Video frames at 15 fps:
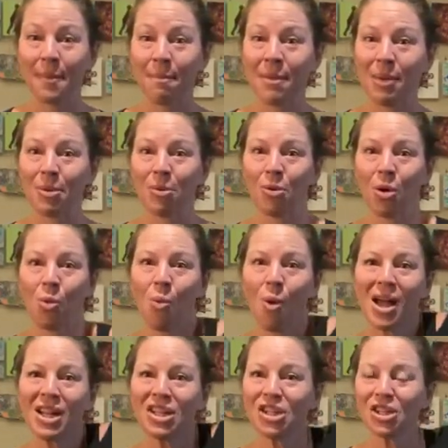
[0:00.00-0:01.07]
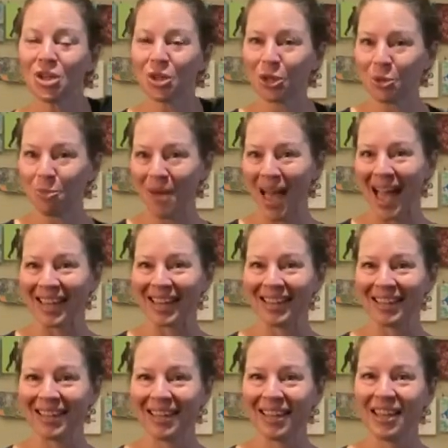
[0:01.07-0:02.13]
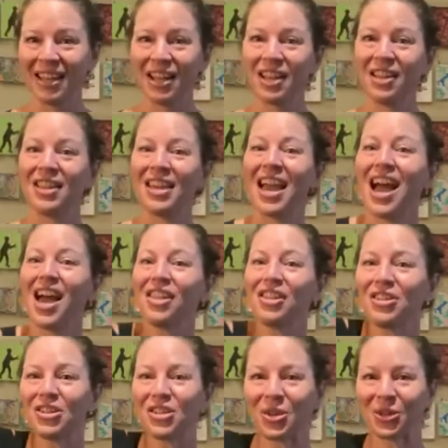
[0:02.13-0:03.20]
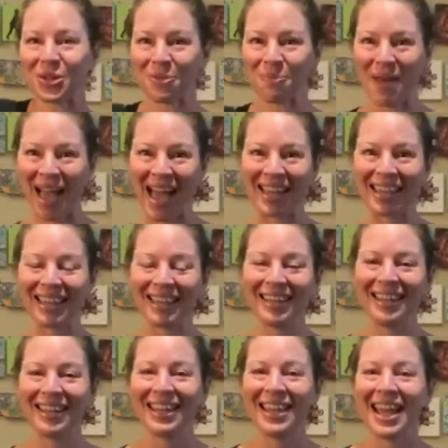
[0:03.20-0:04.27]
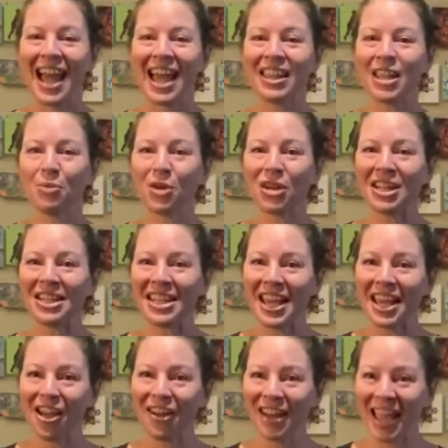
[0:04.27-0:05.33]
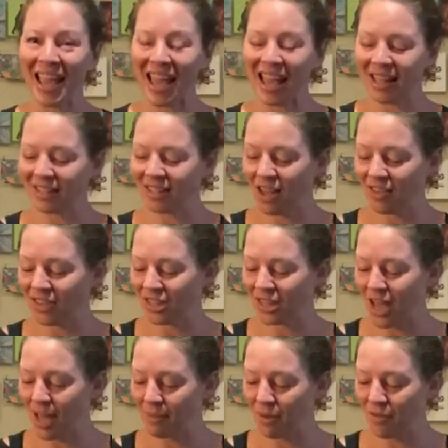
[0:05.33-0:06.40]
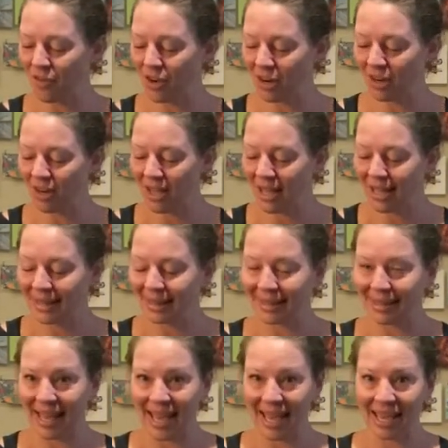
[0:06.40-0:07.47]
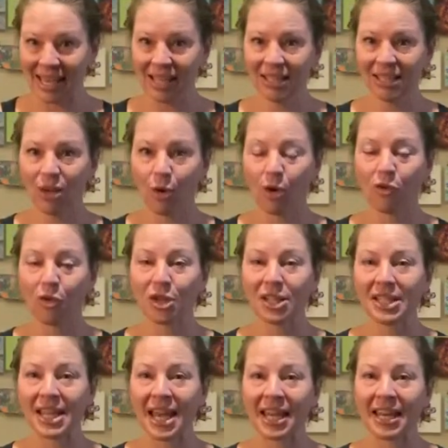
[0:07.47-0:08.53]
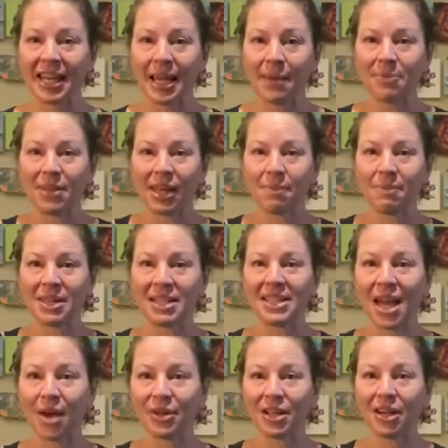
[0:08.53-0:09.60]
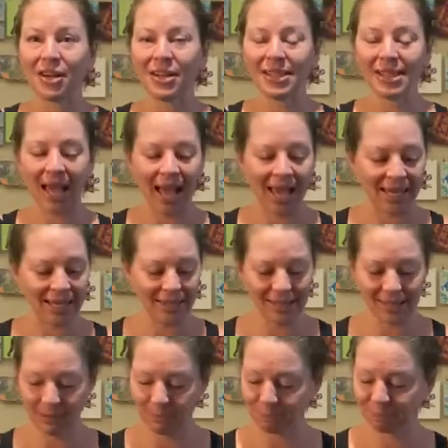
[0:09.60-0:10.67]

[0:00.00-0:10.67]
Maybe roll one shoulder back, the other shoulder back, and then we're gonna take our hands on the top of our legs, or if we're standing up, they can be down at our sides.